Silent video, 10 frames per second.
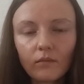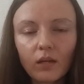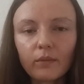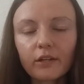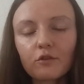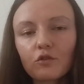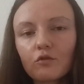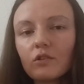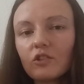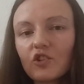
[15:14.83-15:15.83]
because
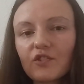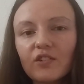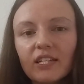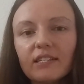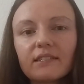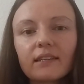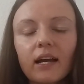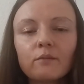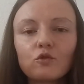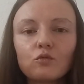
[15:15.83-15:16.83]
you just need this
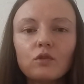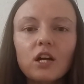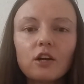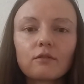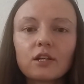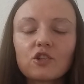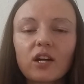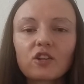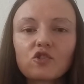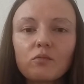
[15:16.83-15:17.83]
time to
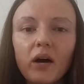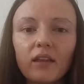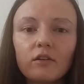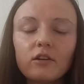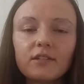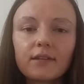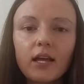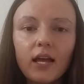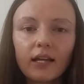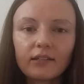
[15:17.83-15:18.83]
recharge the batteries.
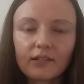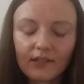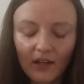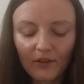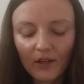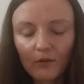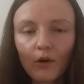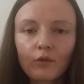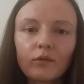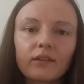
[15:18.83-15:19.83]
And there's nothing
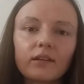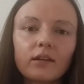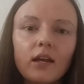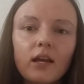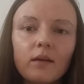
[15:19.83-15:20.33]
wrong with it.